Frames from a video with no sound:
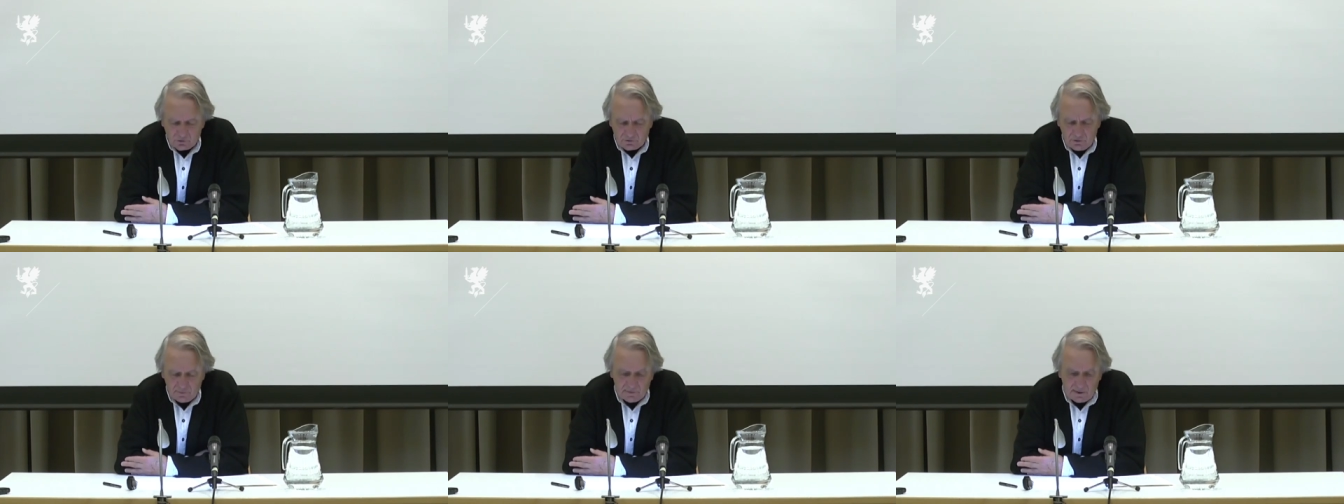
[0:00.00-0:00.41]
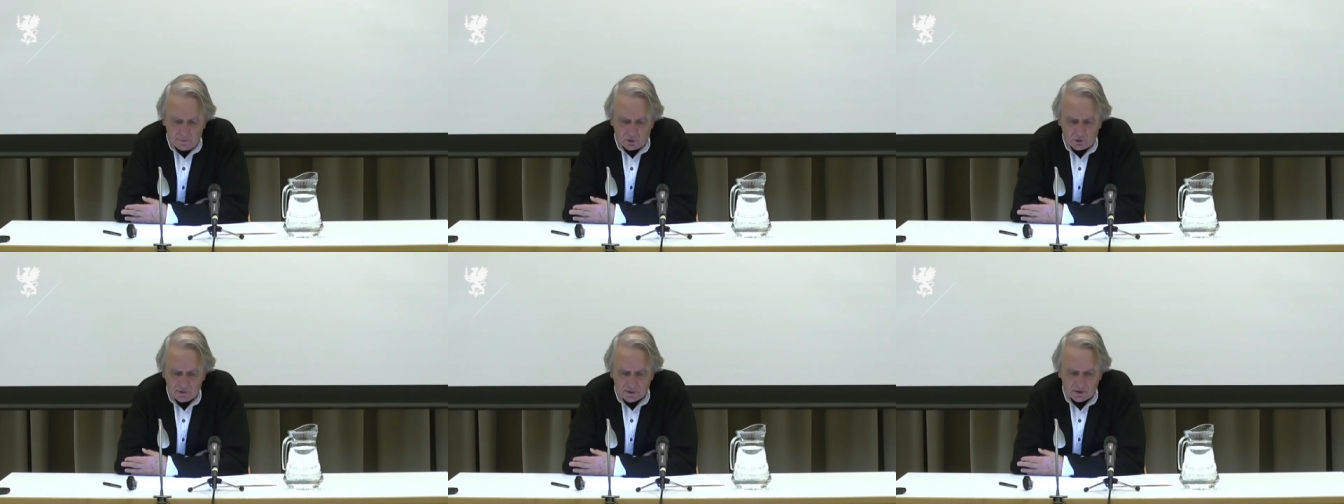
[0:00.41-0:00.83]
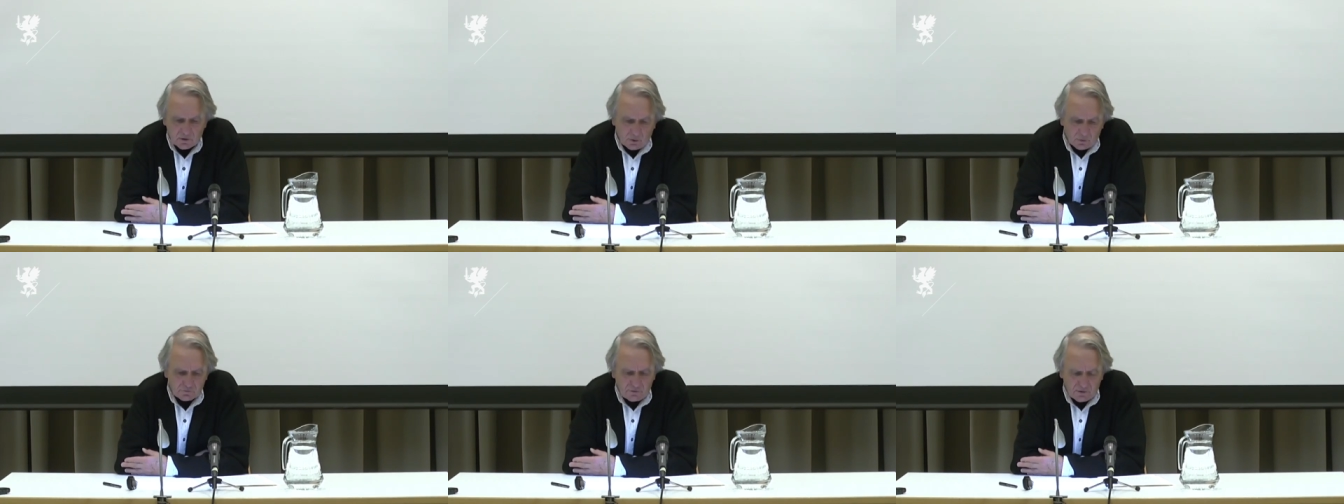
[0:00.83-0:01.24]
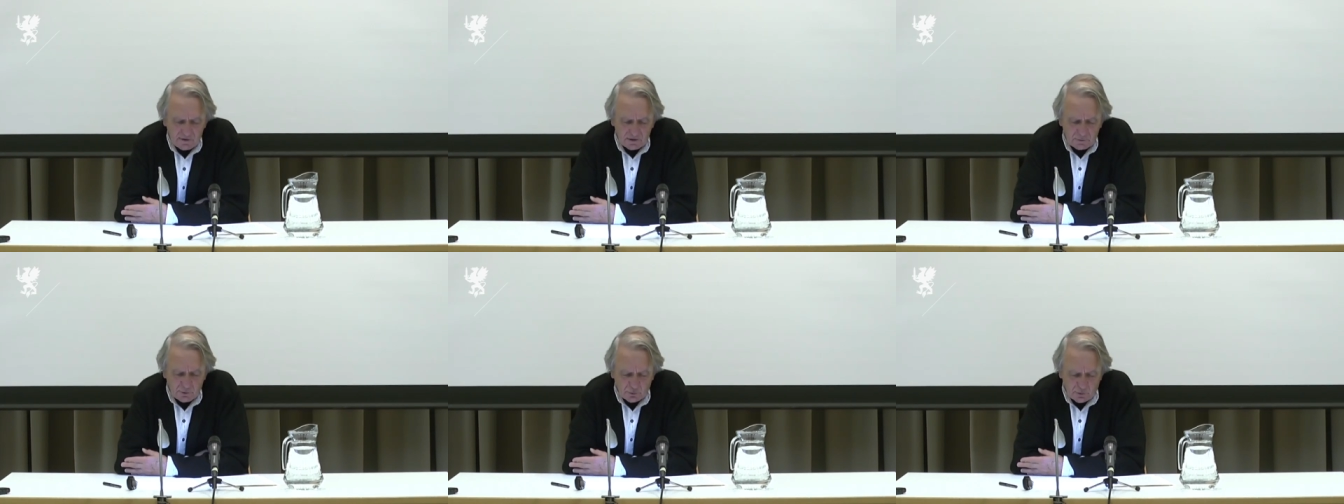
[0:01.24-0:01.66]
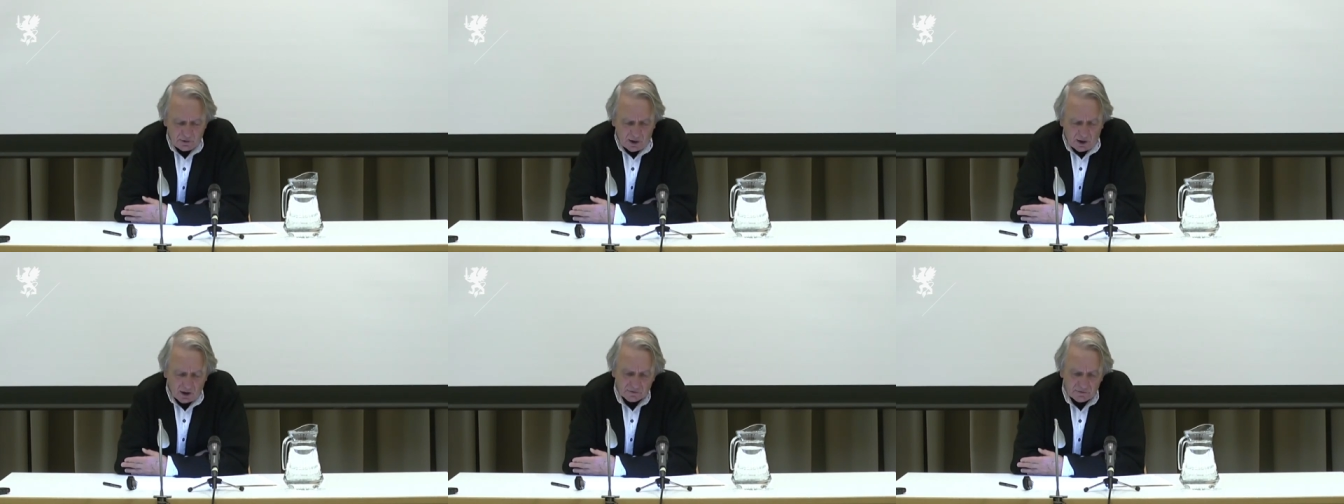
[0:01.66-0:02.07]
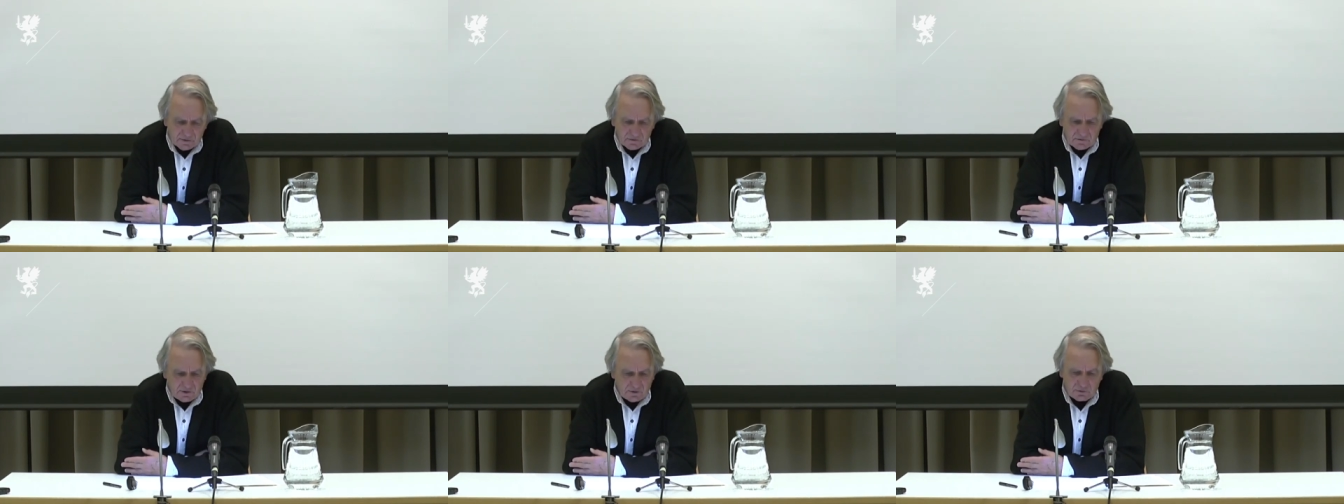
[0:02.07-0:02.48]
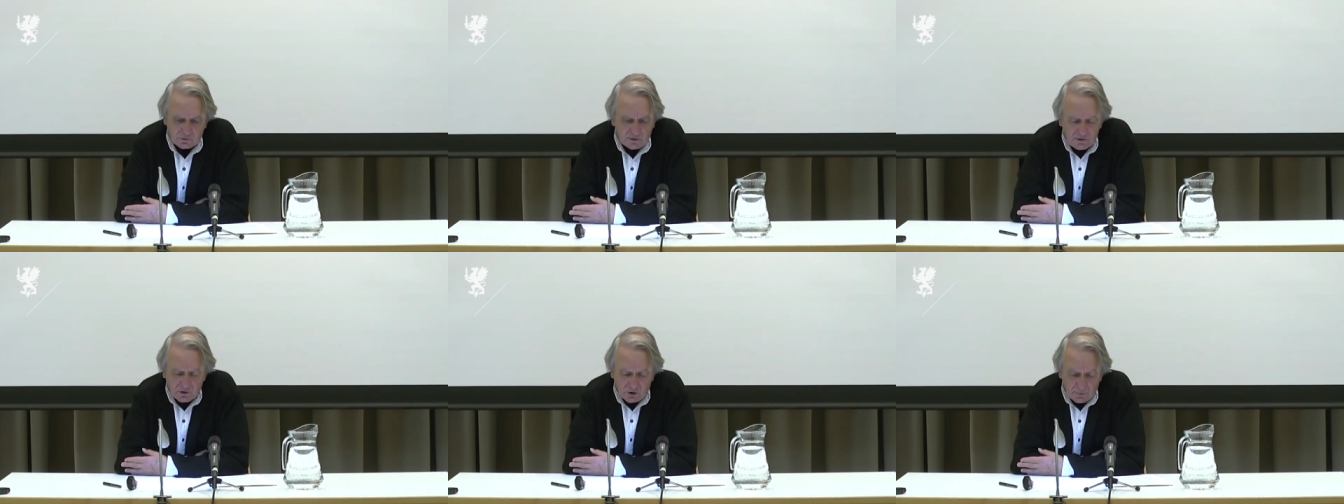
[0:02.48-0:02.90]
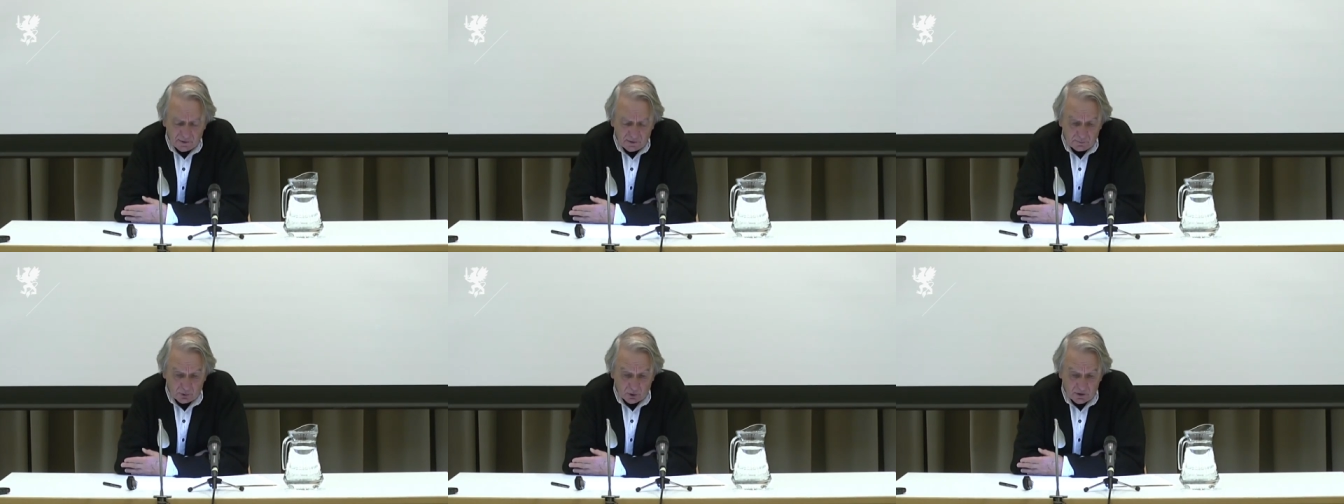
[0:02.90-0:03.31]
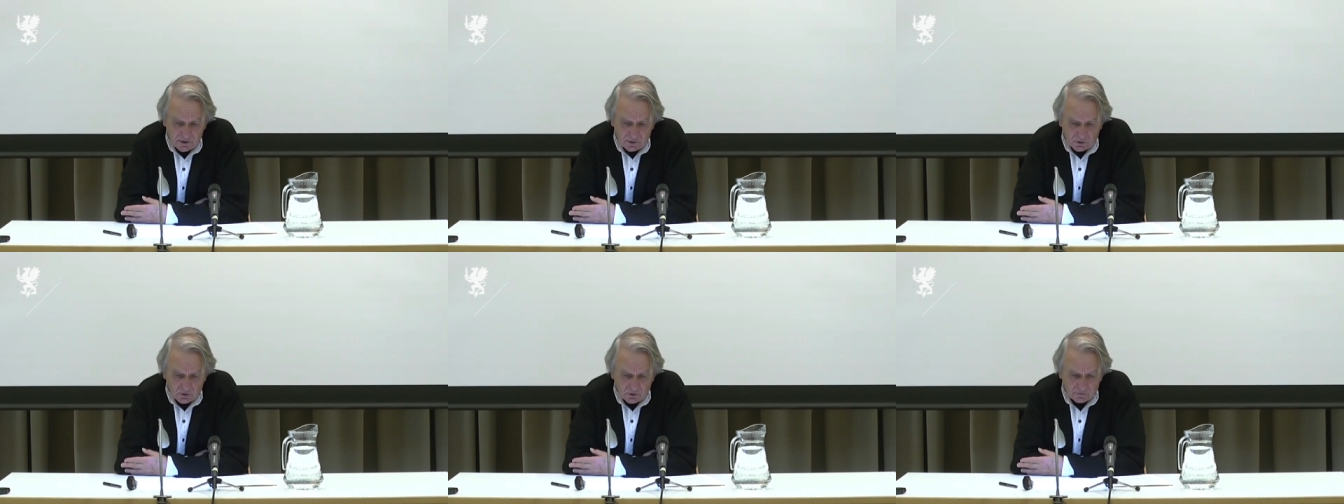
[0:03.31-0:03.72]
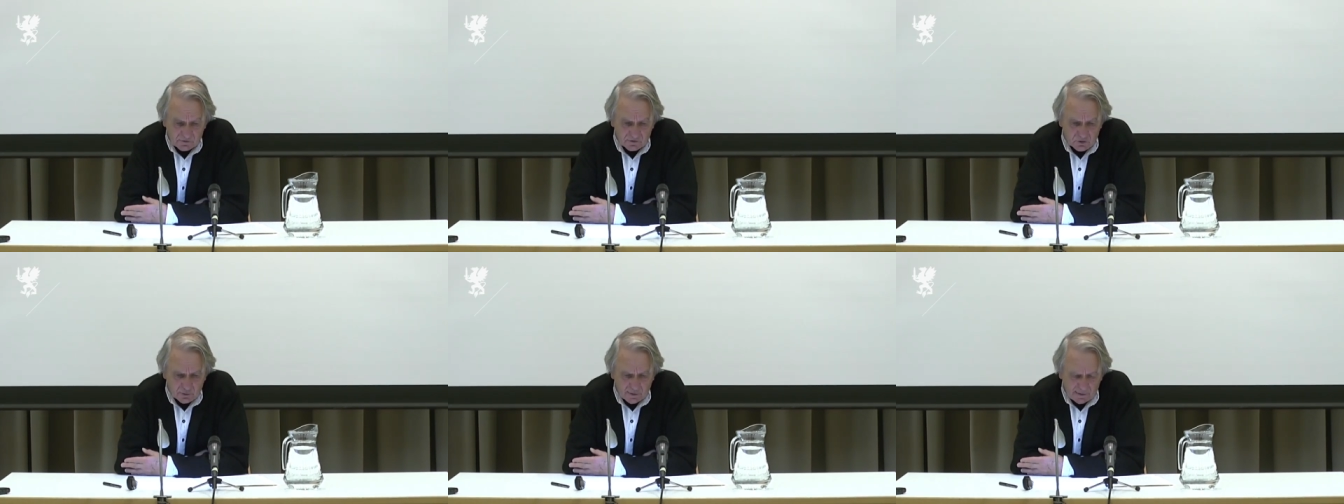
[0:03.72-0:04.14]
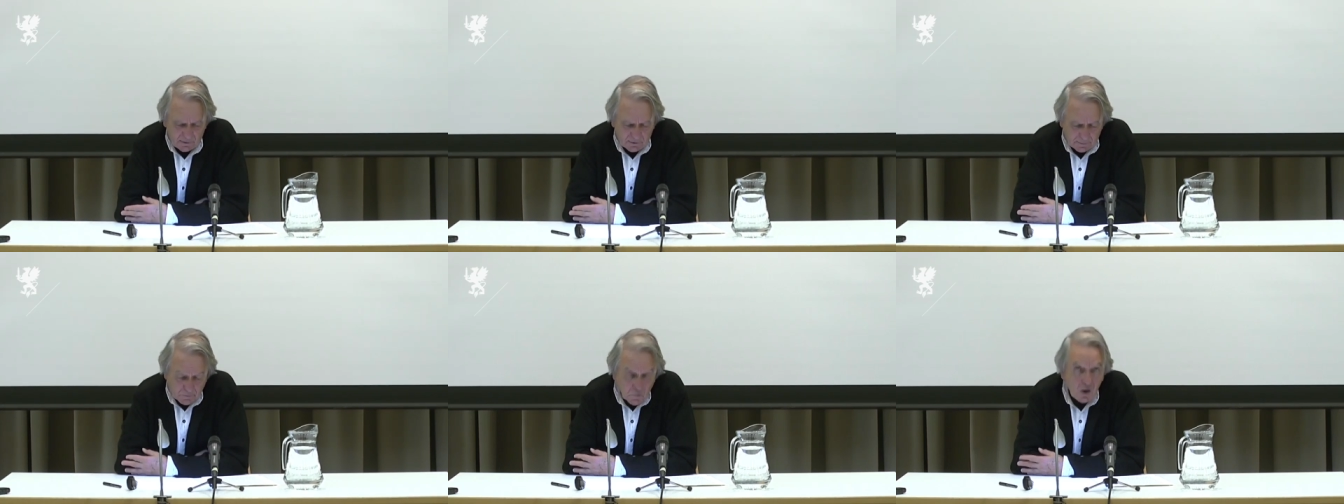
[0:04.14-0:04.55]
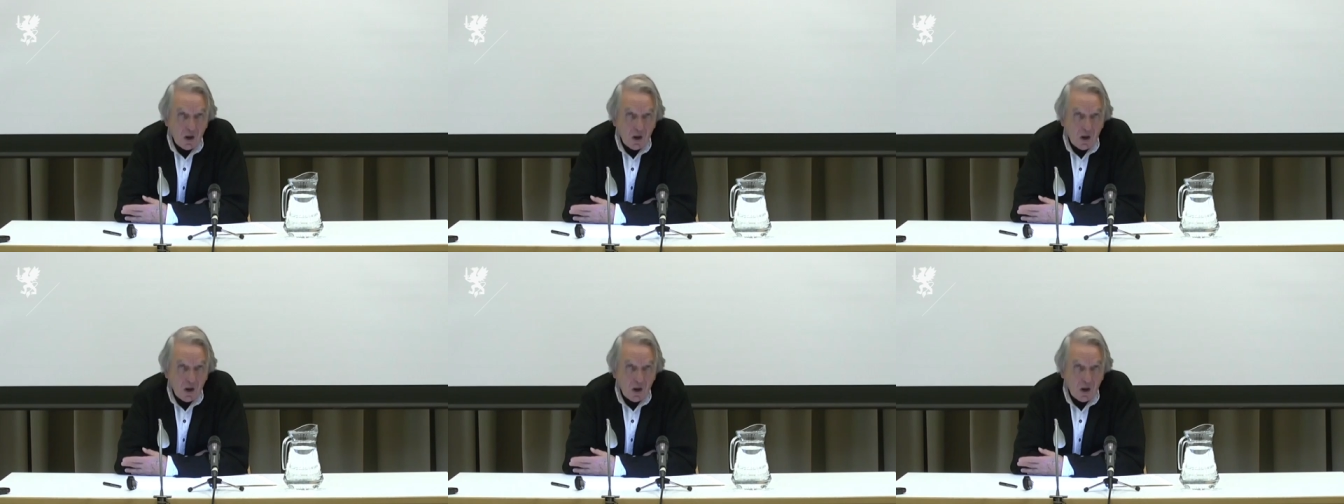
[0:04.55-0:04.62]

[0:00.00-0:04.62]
the immemorial conflict between artistic freedom and political constraint.